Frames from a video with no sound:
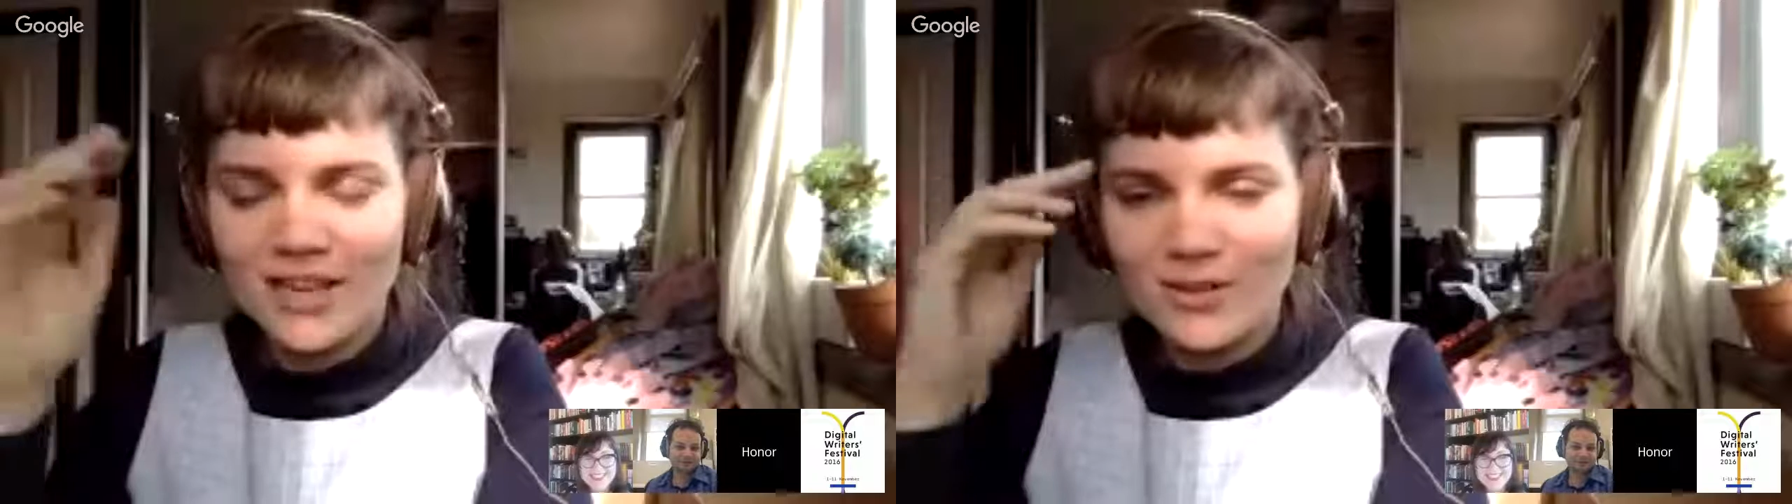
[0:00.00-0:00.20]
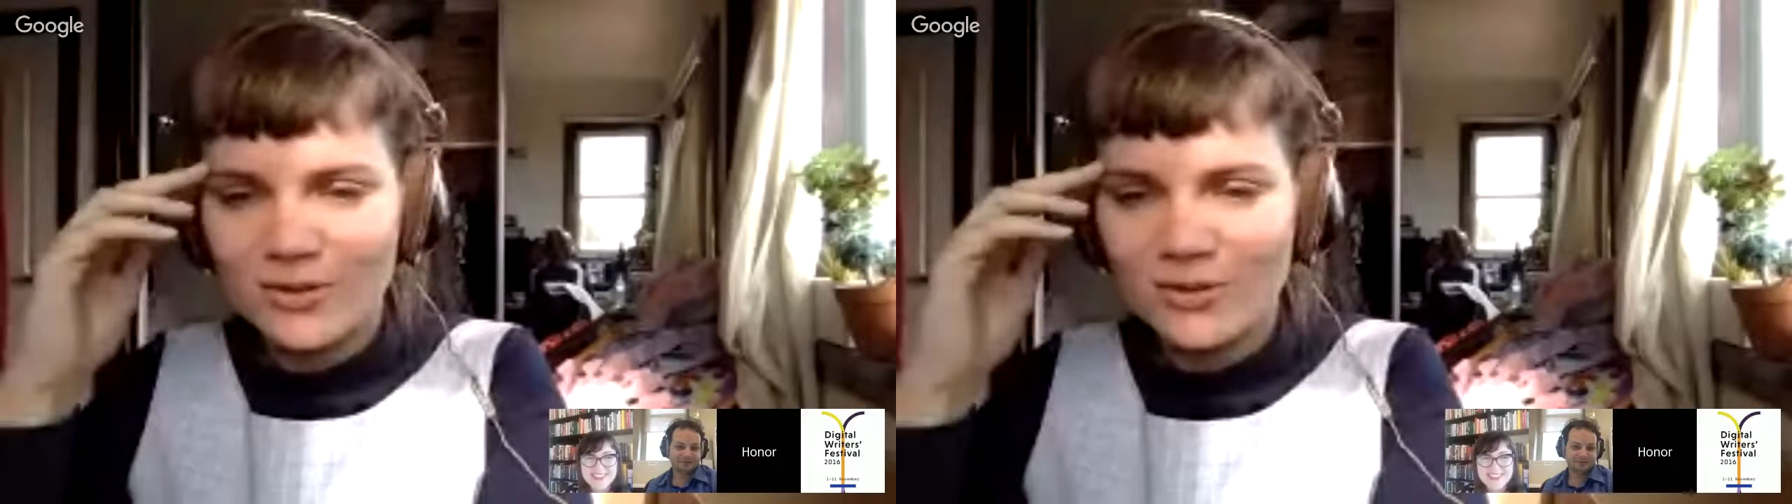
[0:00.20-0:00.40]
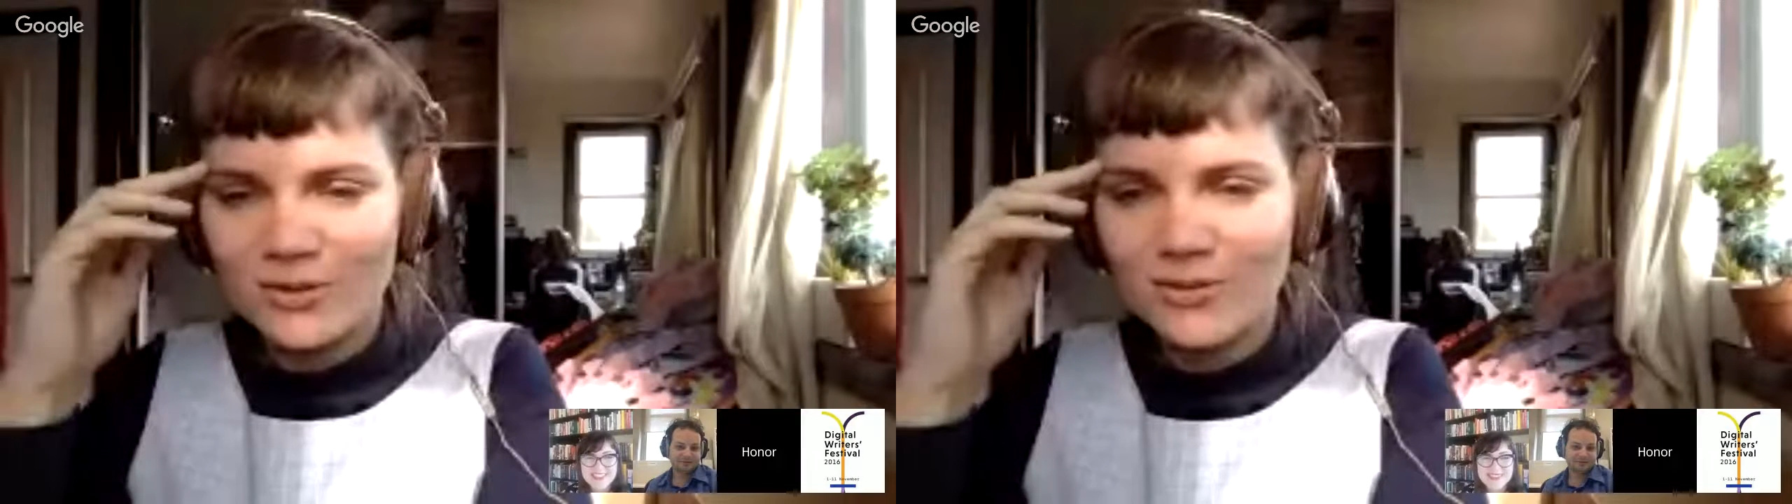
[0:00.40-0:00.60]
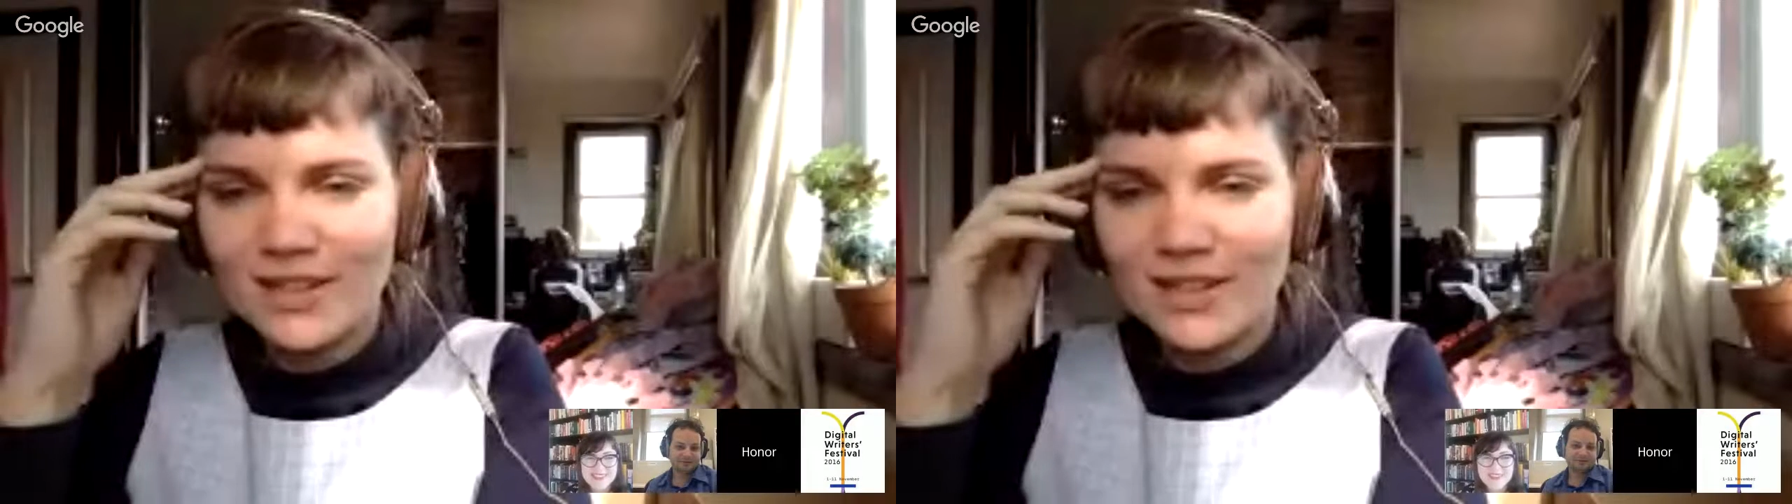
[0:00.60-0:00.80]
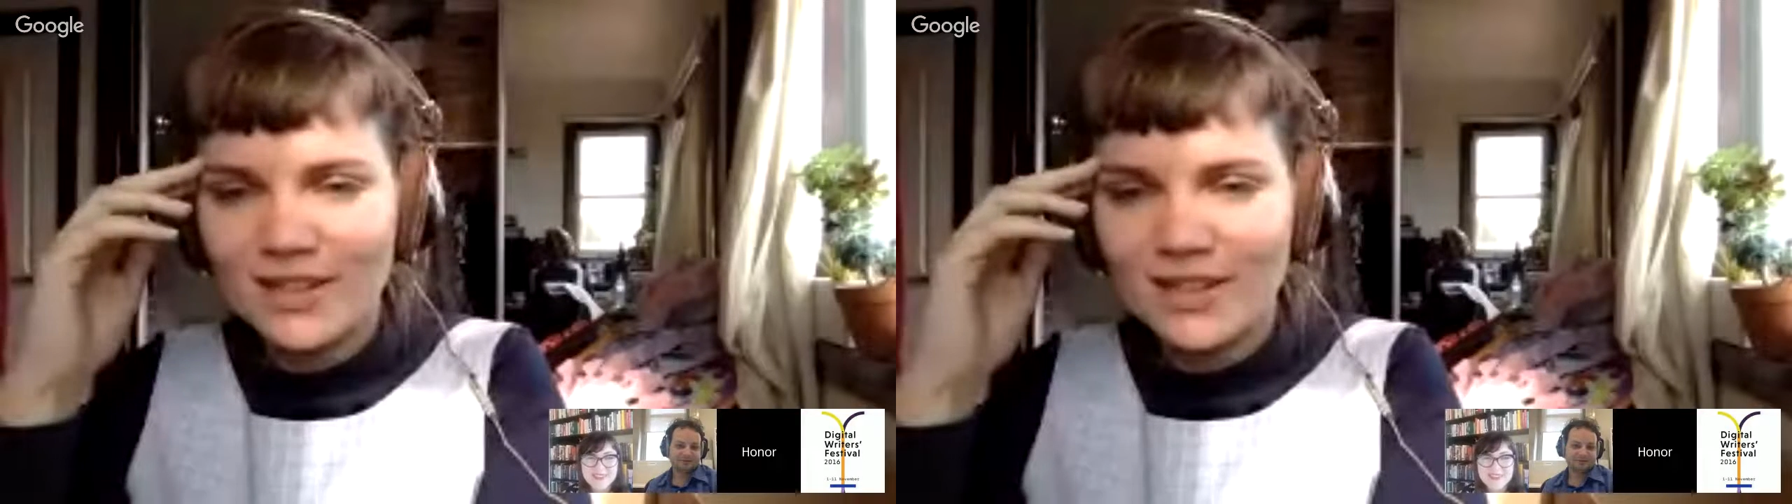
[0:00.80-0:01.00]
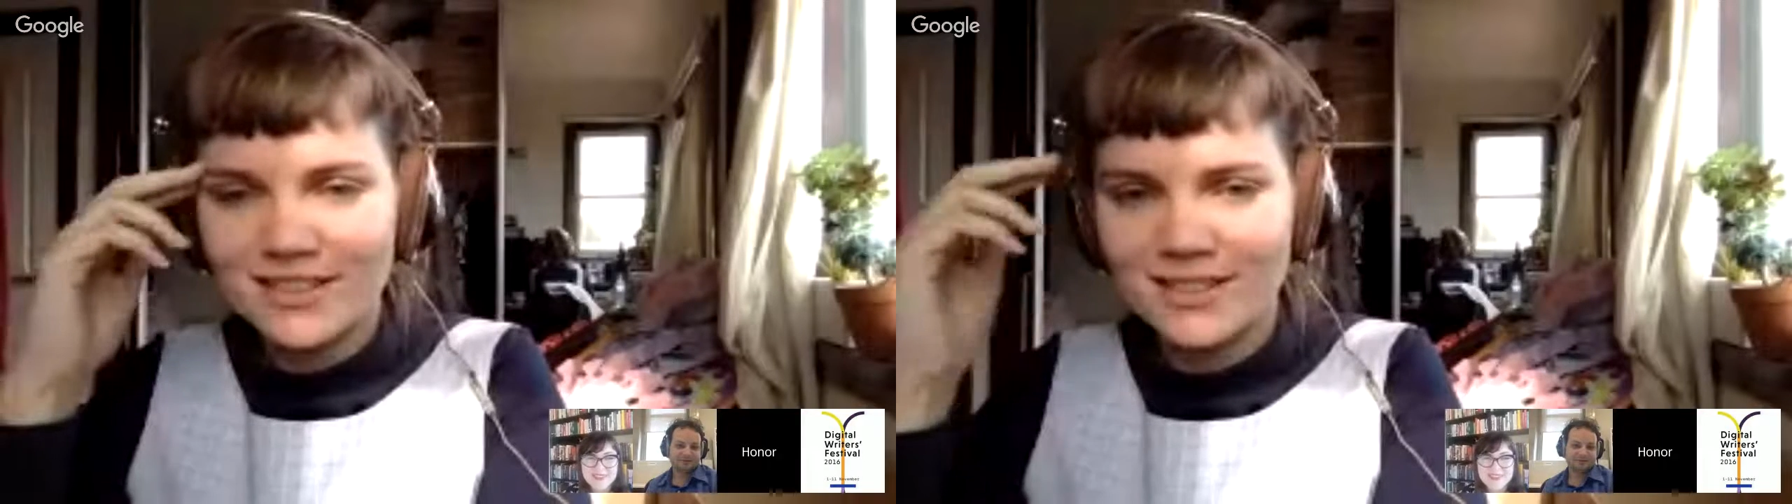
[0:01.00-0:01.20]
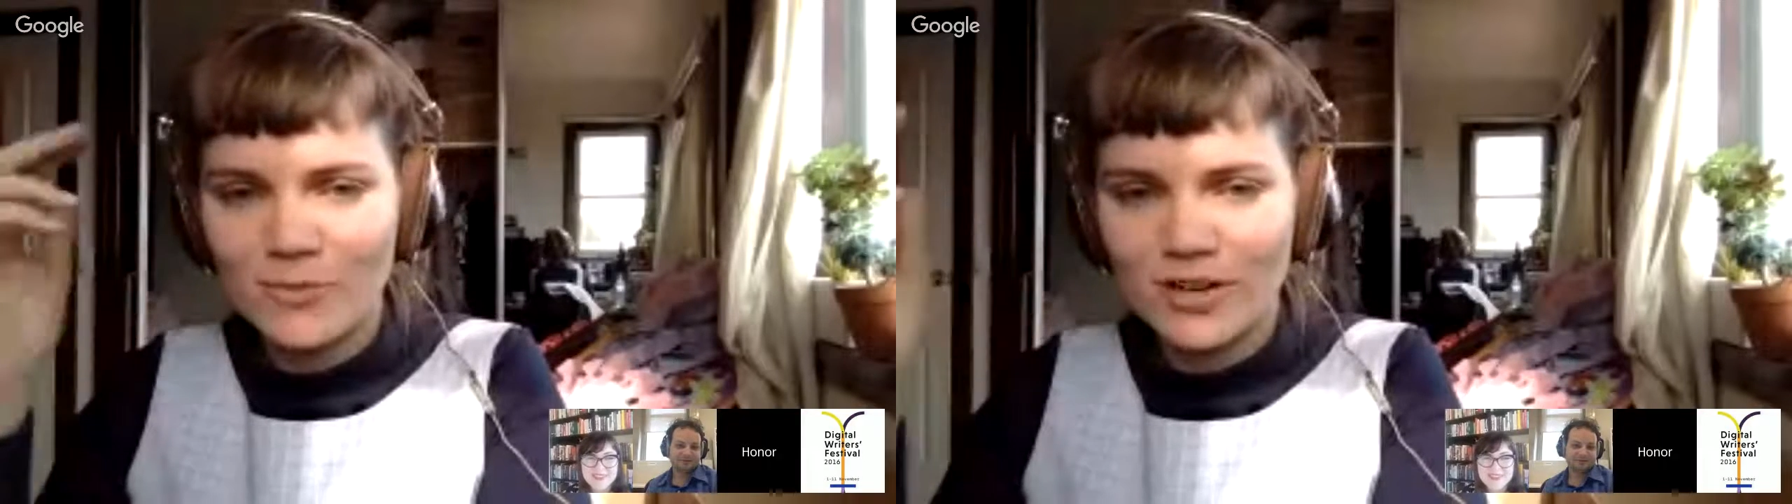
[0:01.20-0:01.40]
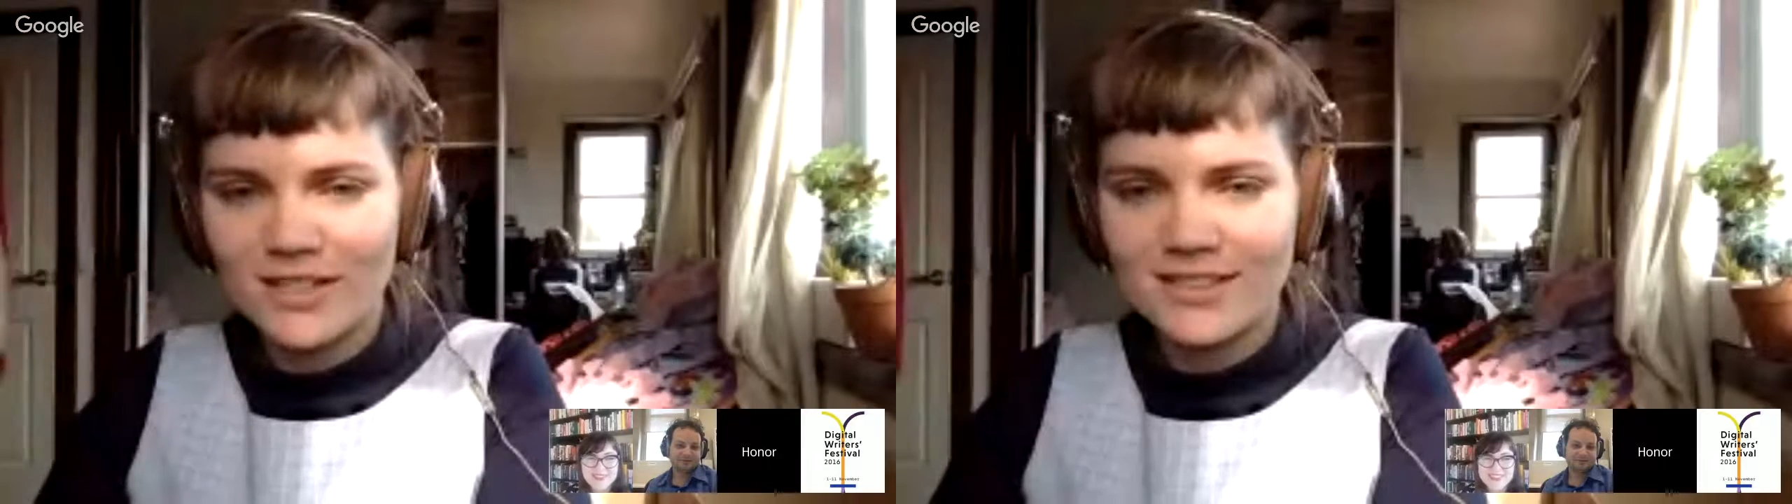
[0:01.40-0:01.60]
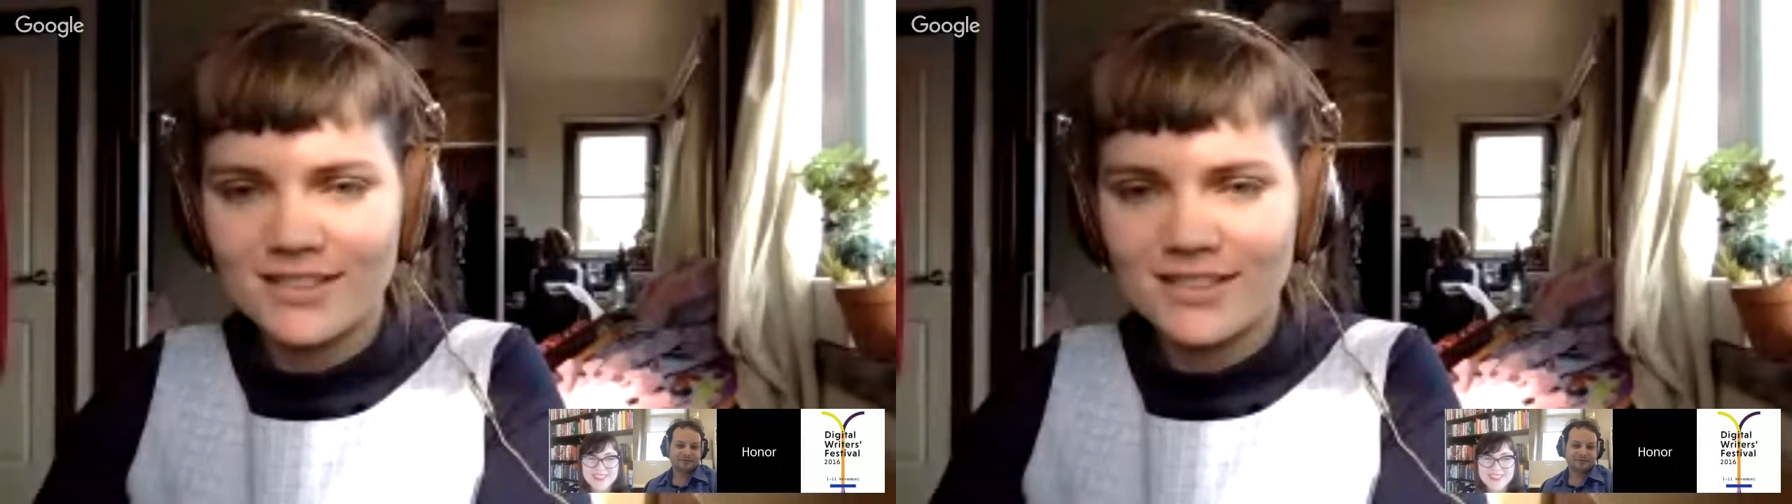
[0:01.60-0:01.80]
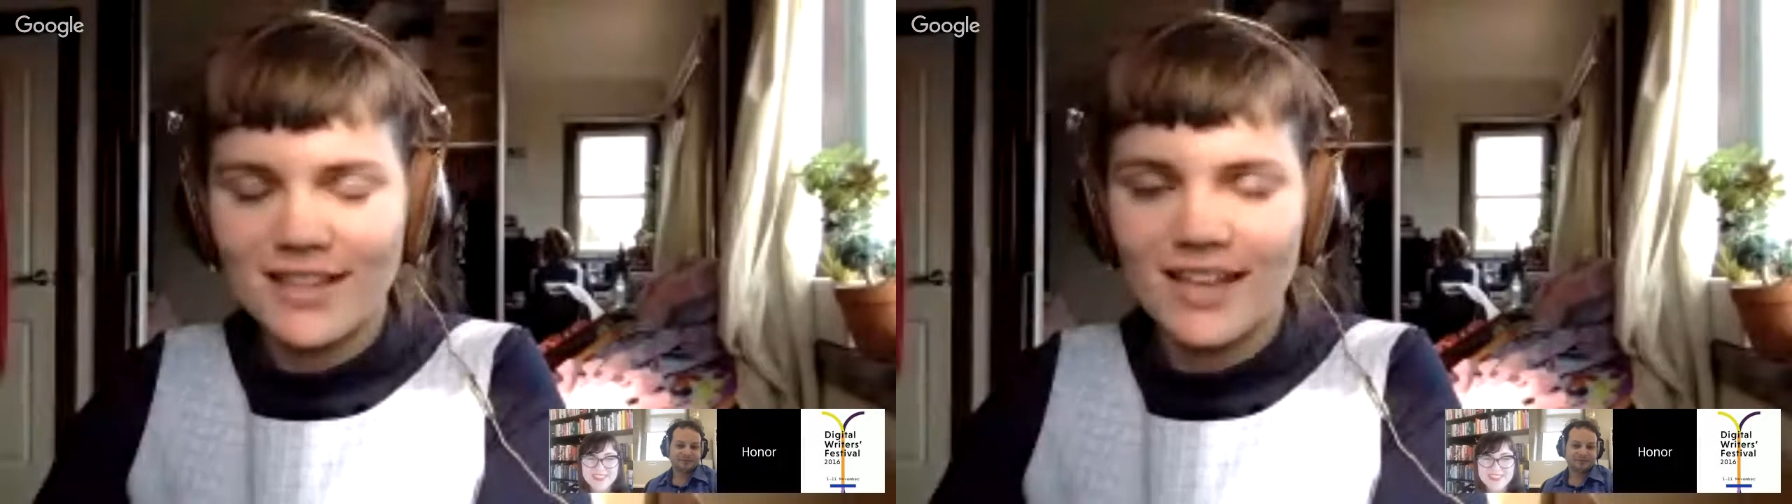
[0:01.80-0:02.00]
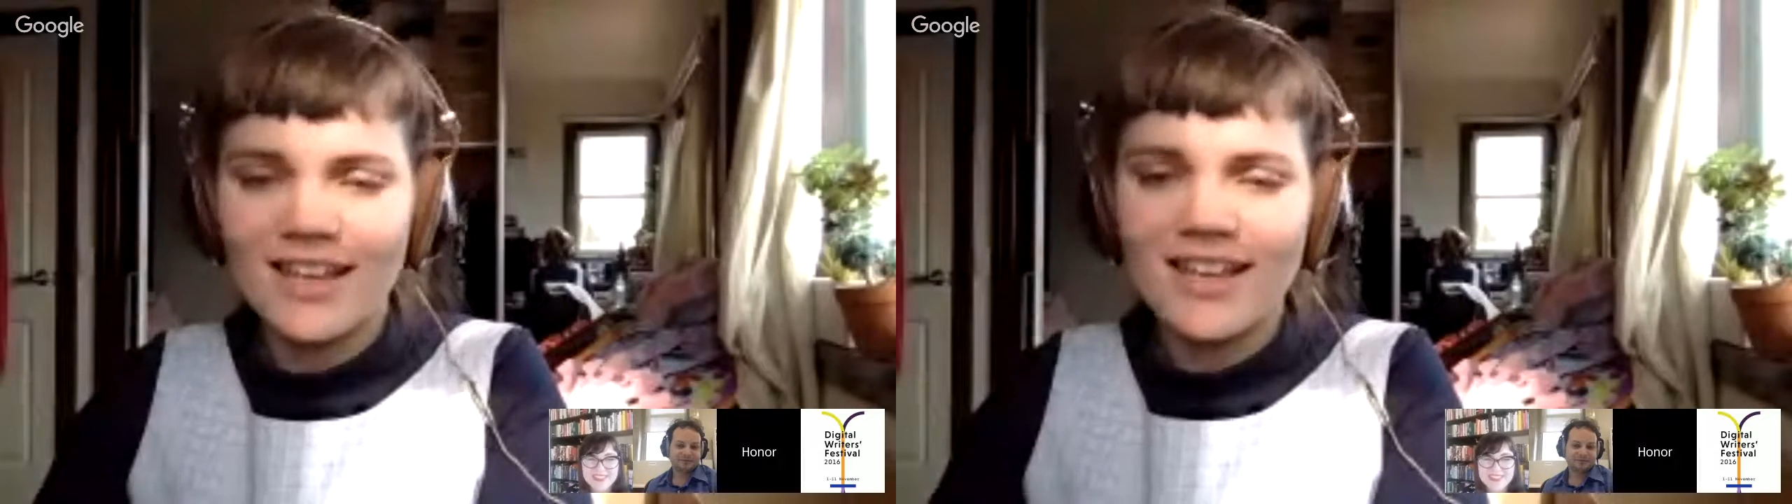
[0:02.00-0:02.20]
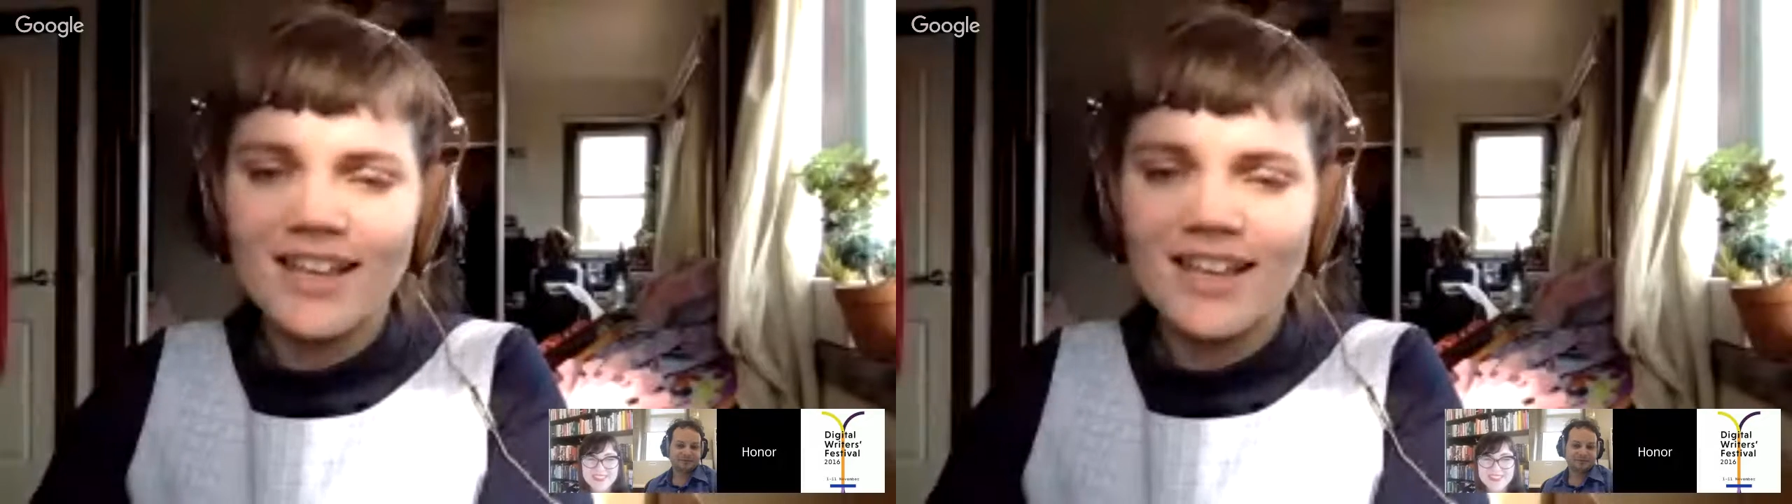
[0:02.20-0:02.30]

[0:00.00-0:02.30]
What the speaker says: be like, who the hell is this and what is this thing?